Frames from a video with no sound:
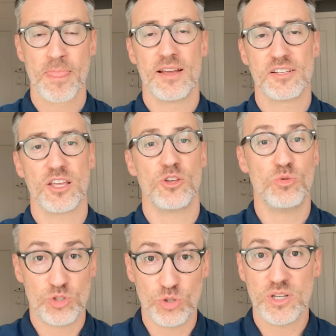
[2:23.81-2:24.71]
is that you
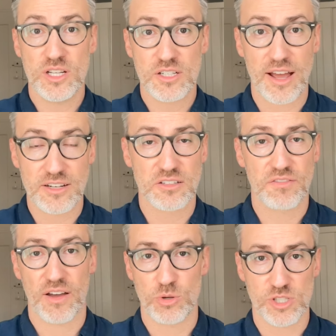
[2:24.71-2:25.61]
do need to
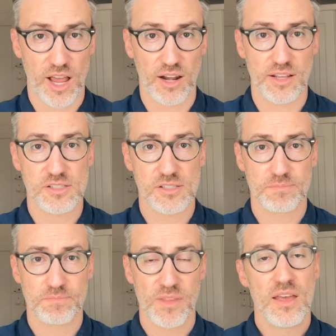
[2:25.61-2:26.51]
identify those highlights
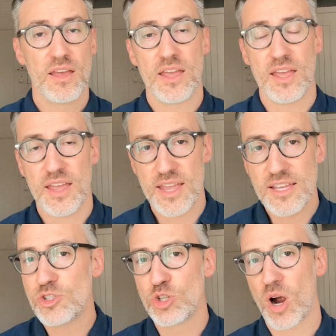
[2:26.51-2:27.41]

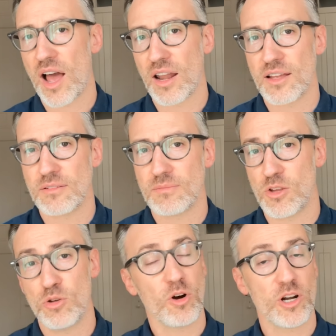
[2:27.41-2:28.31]
is your highlight that
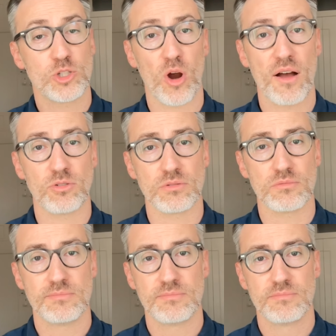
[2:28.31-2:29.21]
you've already traveled
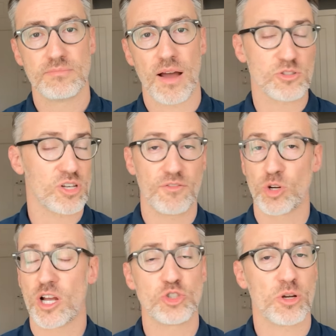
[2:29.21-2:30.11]
outside of your
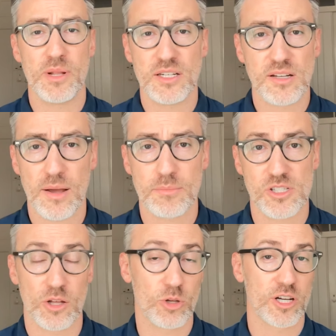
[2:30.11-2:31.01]
country many times
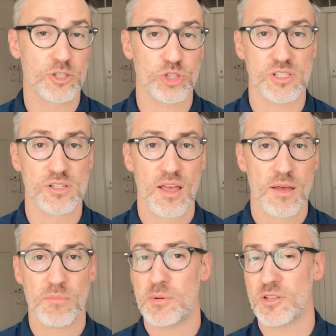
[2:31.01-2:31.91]
to other countries,
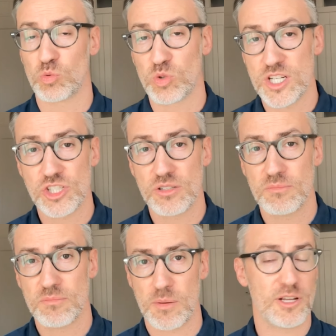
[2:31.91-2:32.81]
maybe in the region,
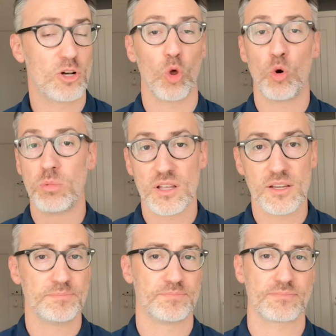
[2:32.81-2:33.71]
maybe
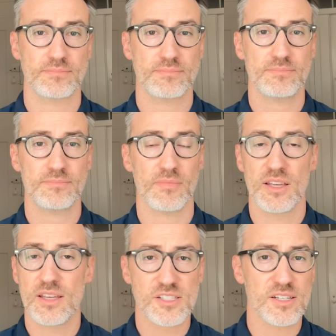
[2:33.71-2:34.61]
globally?
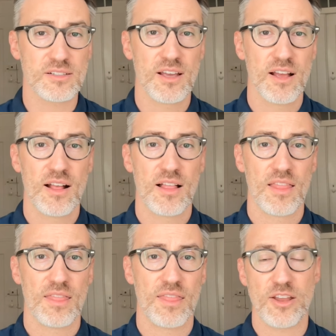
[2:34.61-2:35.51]
Is it
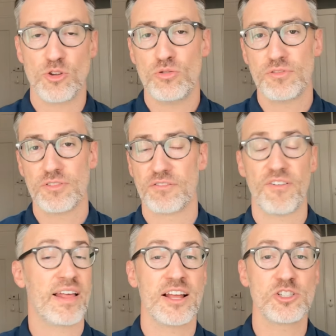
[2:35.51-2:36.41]
that you've
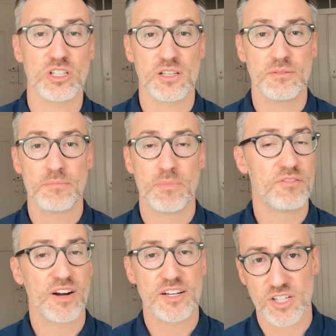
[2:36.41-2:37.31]
financially been
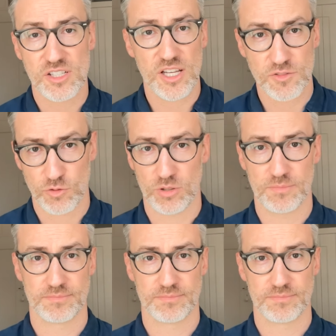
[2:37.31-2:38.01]
very successful?